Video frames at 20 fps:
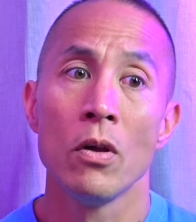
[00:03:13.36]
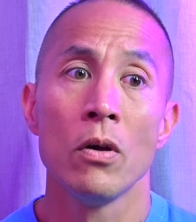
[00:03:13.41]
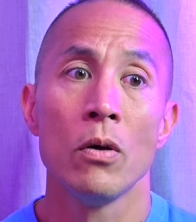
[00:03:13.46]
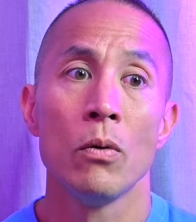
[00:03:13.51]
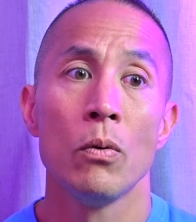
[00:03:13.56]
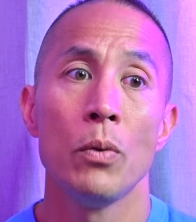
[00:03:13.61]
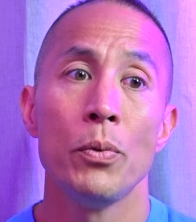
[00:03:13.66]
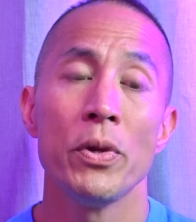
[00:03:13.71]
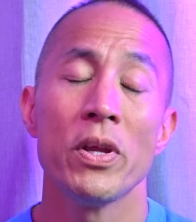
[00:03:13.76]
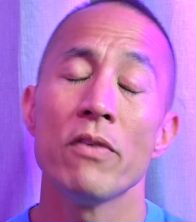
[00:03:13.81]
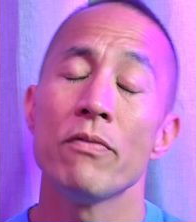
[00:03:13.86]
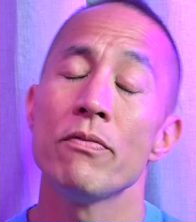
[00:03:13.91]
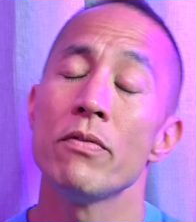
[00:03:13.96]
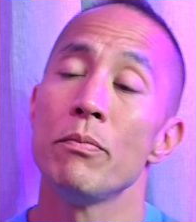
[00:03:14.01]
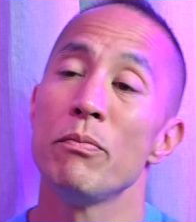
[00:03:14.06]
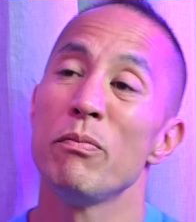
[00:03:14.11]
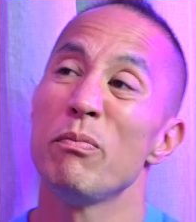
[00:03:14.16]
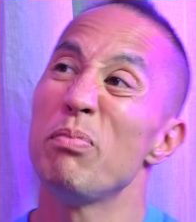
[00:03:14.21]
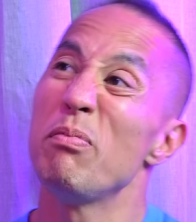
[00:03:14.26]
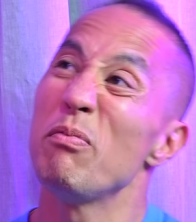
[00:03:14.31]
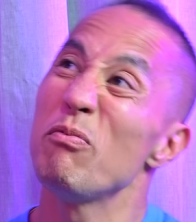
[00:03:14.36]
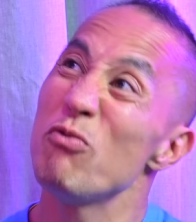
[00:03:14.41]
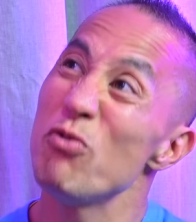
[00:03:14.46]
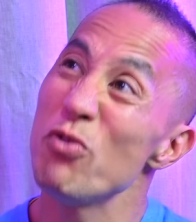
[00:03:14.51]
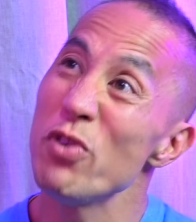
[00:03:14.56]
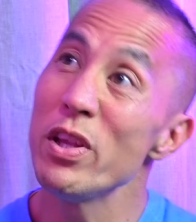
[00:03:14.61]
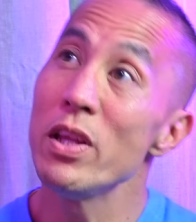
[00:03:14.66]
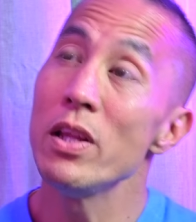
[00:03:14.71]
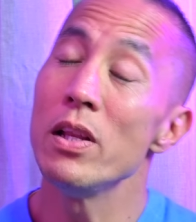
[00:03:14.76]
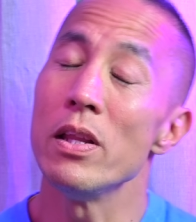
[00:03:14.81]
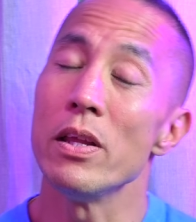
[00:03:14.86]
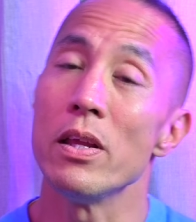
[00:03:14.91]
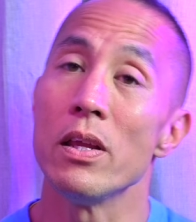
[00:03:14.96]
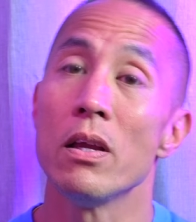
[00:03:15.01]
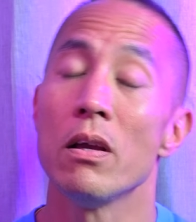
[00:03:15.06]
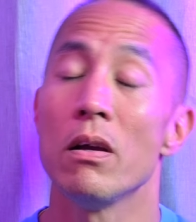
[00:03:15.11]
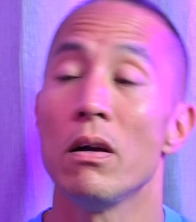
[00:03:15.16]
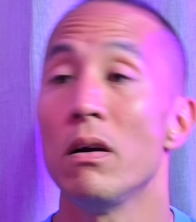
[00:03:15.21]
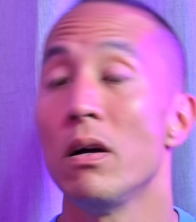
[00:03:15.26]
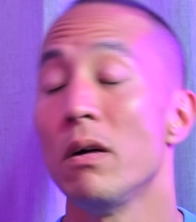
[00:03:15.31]
Well, we give them
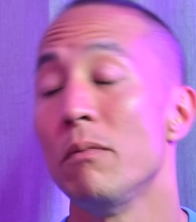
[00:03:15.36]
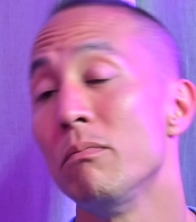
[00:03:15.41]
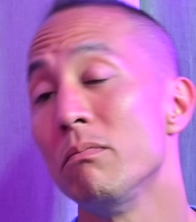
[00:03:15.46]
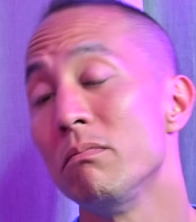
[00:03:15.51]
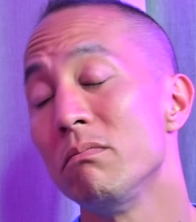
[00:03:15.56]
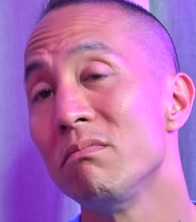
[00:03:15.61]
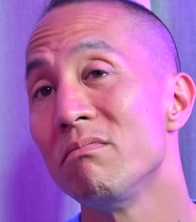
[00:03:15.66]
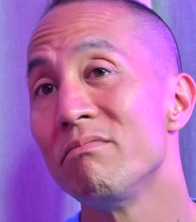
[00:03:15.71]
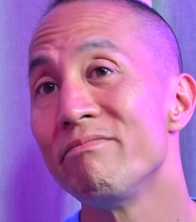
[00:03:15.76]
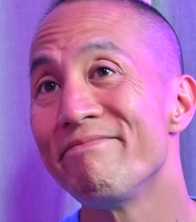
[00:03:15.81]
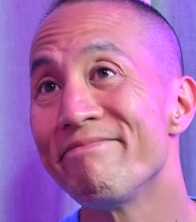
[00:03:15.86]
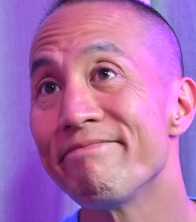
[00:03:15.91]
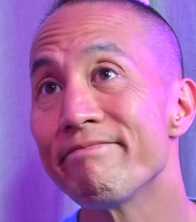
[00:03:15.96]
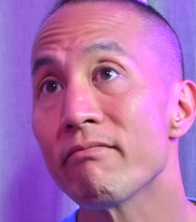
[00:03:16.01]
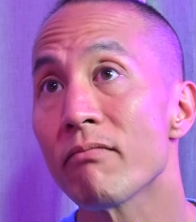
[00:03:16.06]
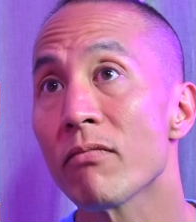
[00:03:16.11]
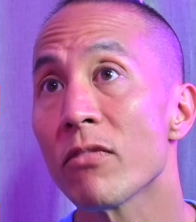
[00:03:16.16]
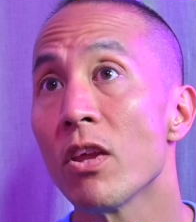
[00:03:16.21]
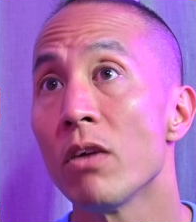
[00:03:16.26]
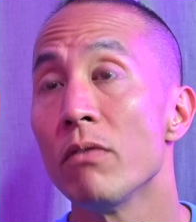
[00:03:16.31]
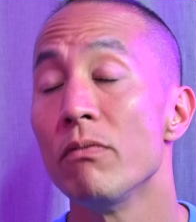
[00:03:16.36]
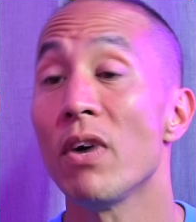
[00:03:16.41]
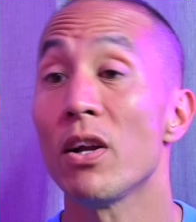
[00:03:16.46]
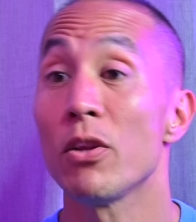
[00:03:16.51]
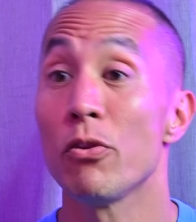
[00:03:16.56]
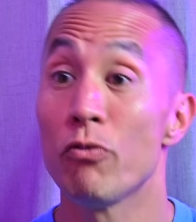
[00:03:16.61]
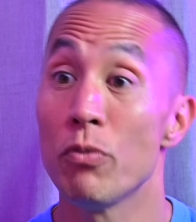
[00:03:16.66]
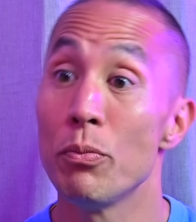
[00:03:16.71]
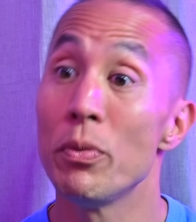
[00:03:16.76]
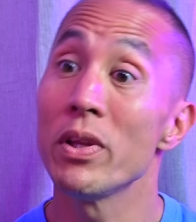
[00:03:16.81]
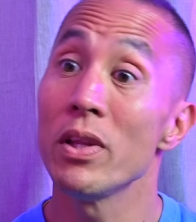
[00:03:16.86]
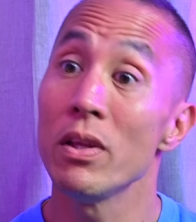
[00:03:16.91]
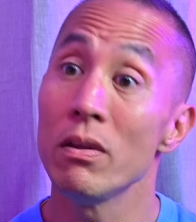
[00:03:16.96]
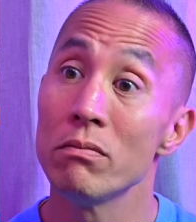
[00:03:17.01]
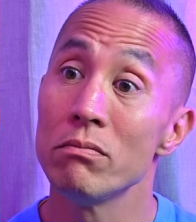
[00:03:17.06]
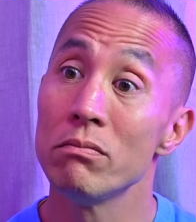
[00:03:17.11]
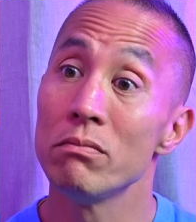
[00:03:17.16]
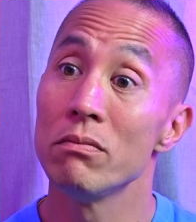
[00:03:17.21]
really value for money.